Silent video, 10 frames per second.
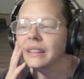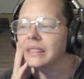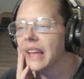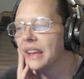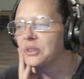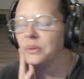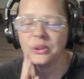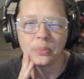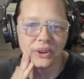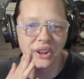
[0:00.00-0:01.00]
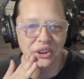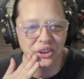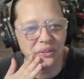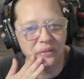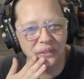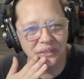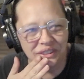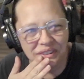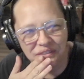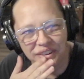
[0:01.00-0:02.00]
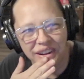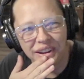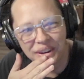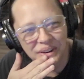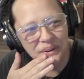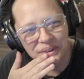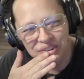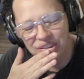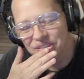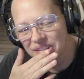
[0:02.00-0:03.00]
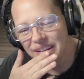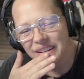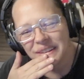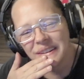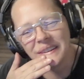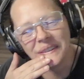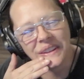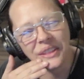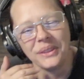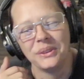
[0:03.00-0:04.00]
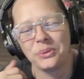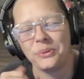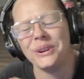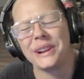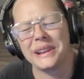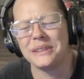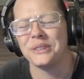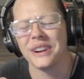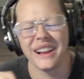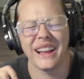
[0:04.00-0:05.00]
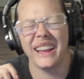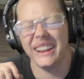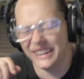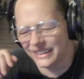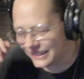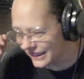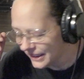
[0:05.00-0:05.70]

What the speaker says: last week's production video was just like, oh, nothing's working right.